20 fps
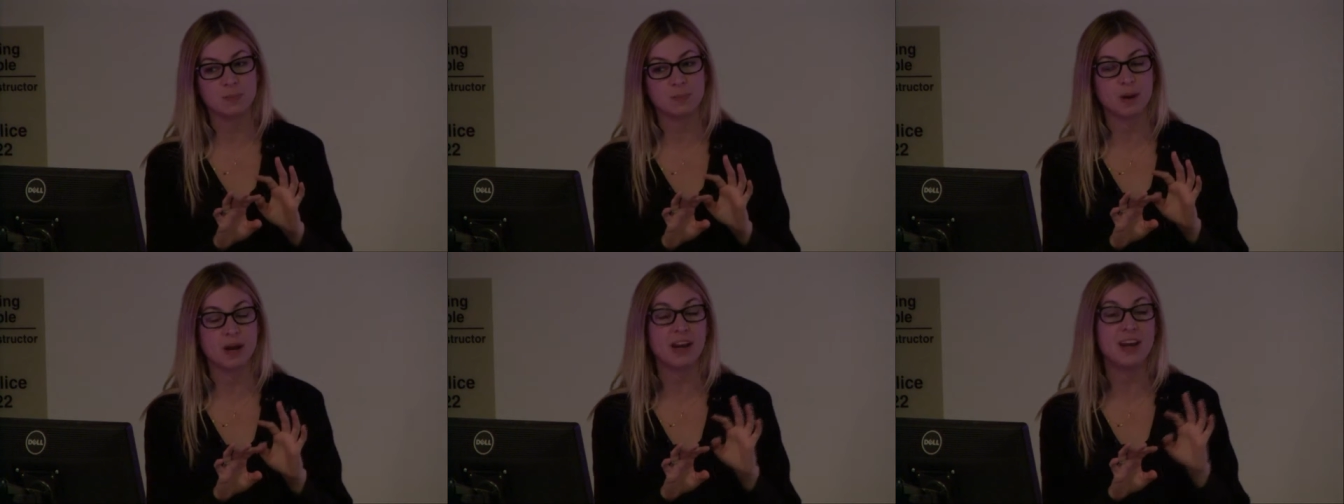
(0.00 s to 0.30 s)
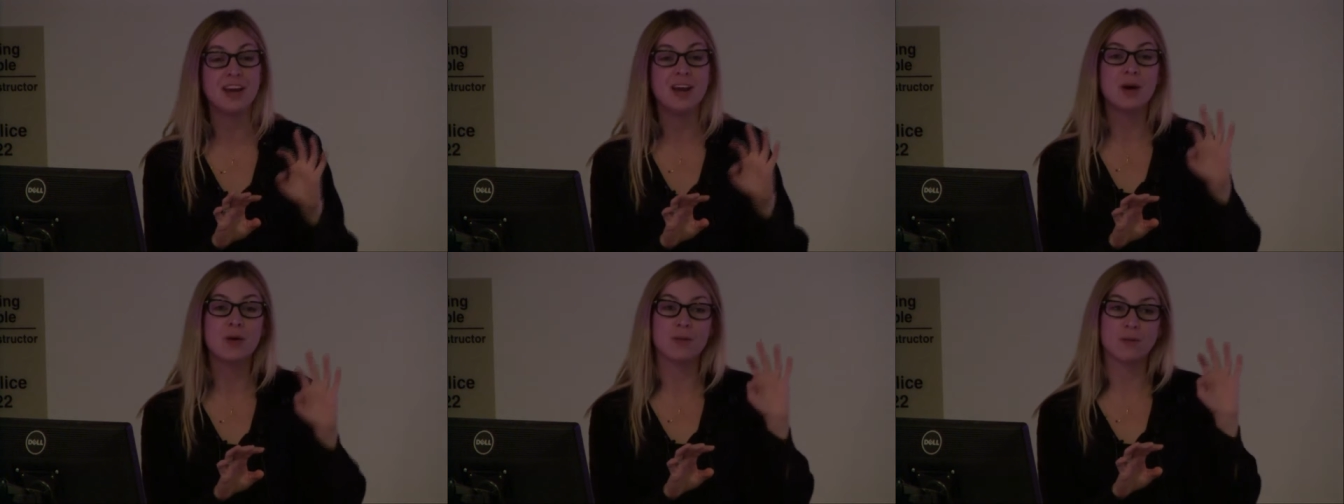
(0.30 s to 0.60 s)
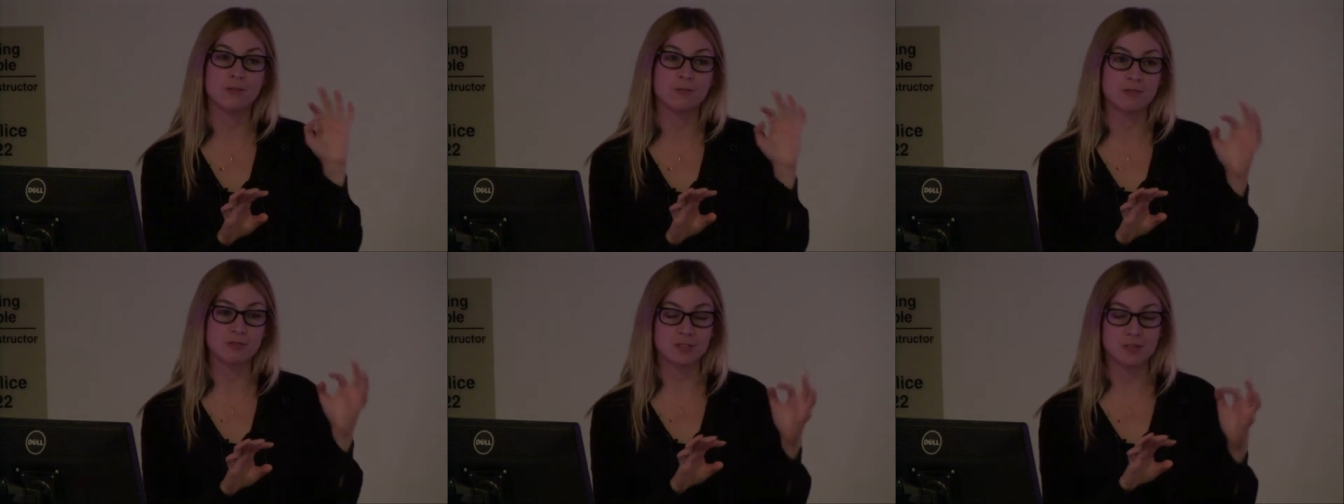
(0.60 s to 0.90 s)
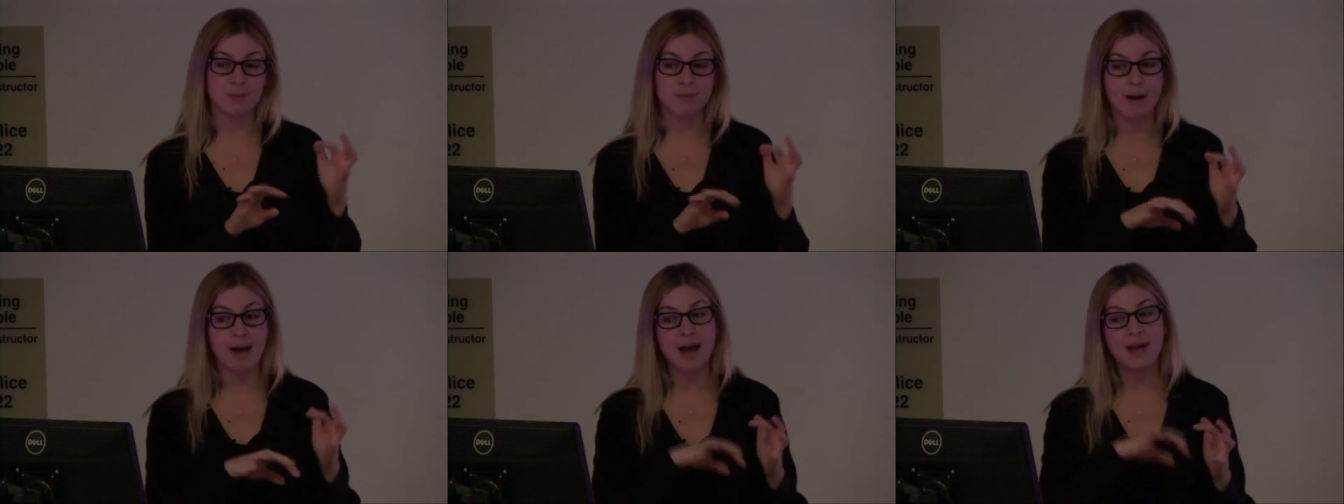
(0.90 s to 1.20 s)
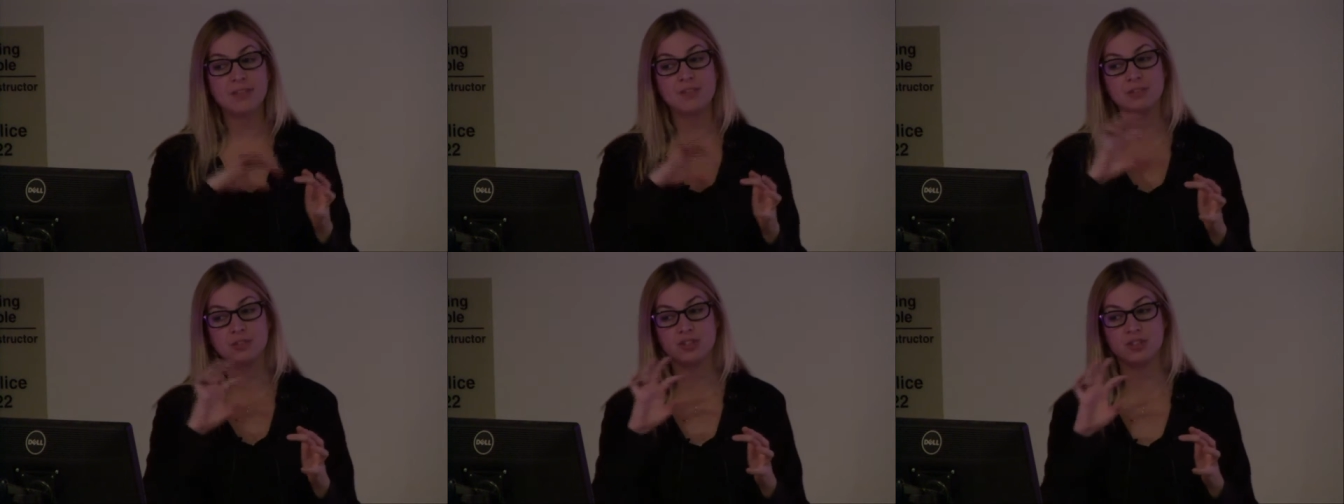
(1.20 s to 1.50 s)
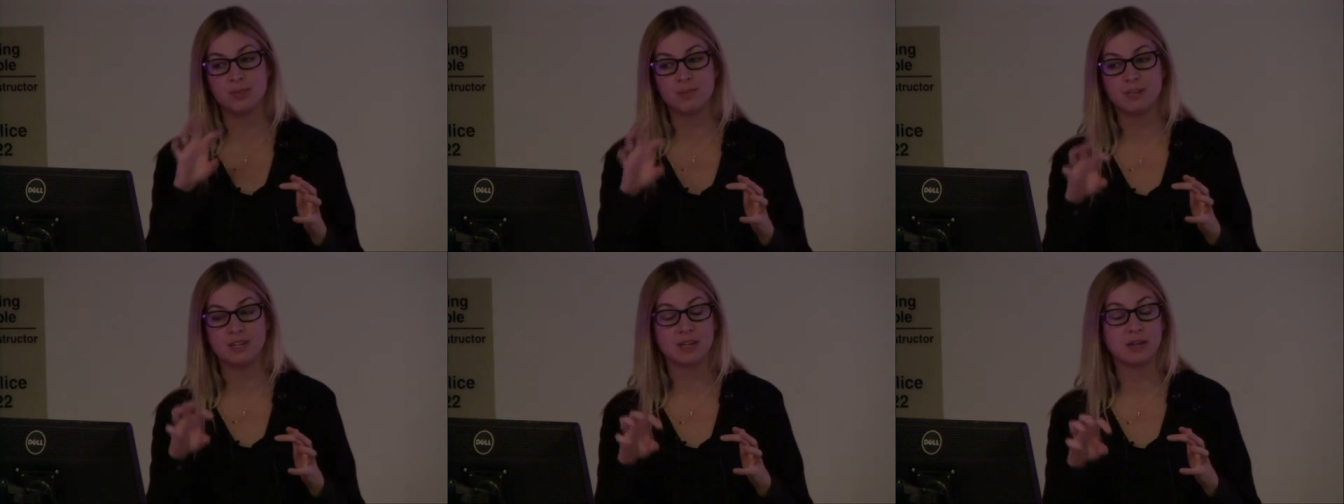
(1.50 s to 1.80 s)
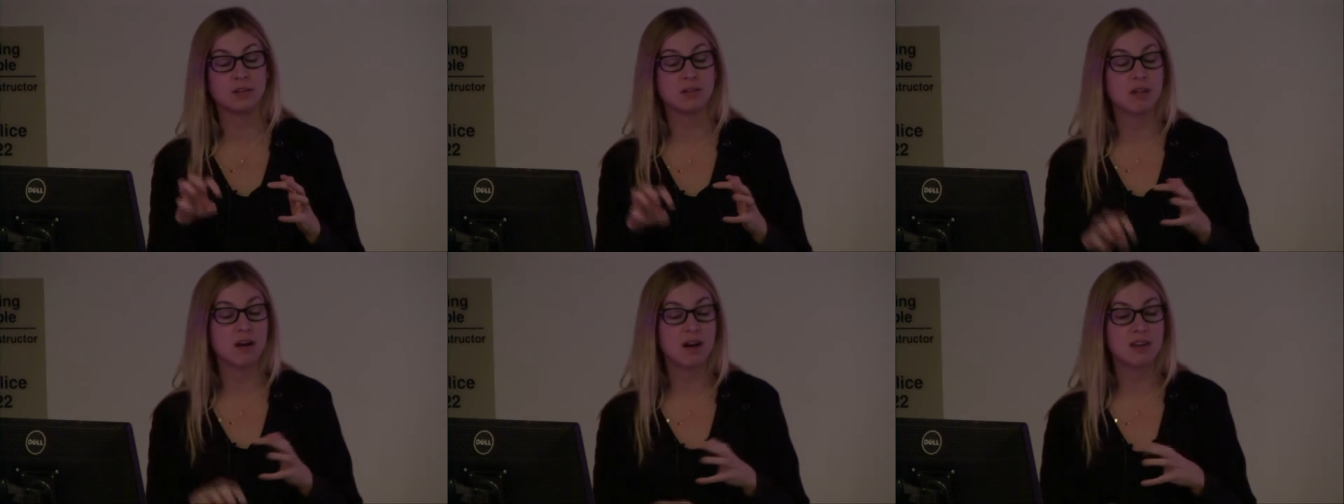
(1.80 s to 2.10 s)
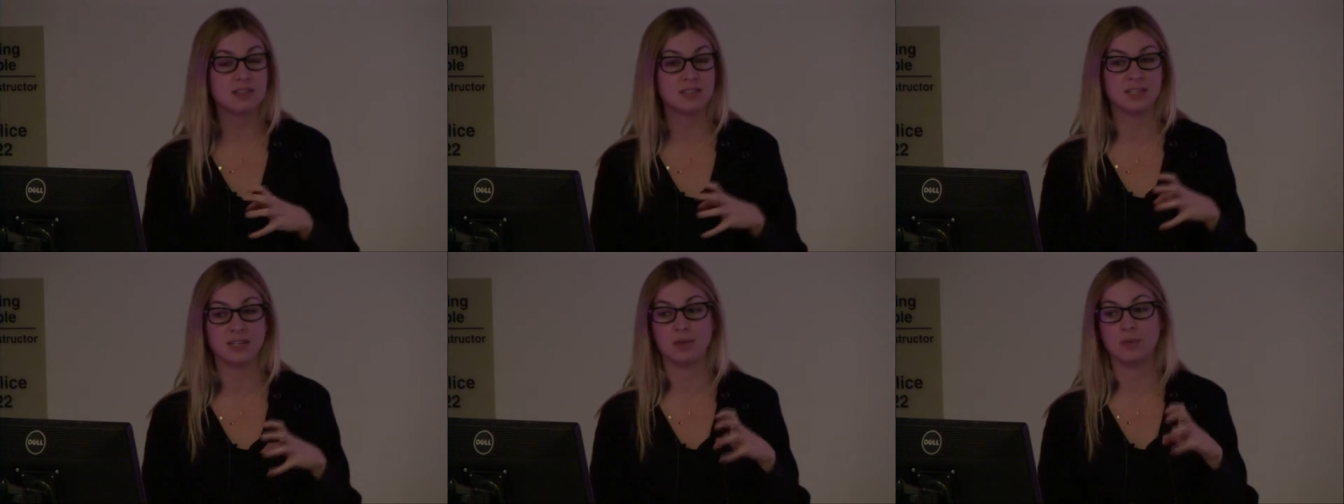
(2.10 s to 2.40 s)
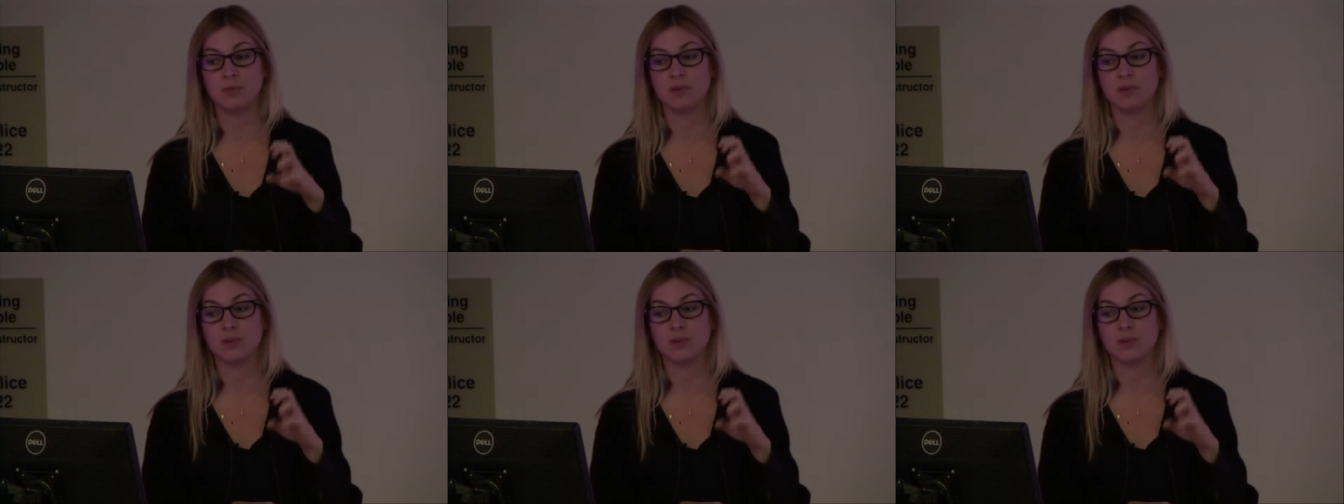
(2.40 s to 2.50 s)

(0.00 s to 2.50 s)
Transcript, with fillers: but where there's a matte, there should be a glossy.